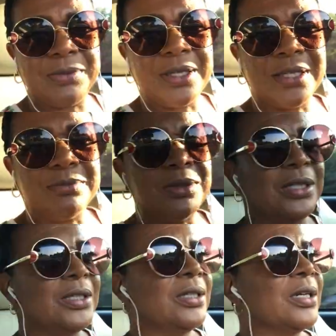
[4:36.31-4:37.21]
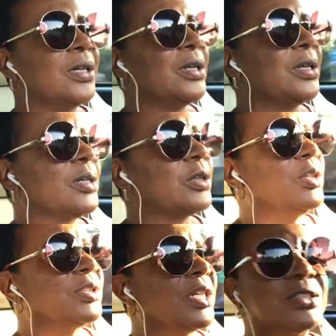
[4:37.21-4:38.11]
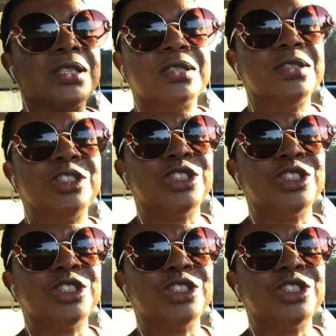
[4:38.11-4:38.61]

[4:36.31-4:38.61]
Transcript: being me because I took the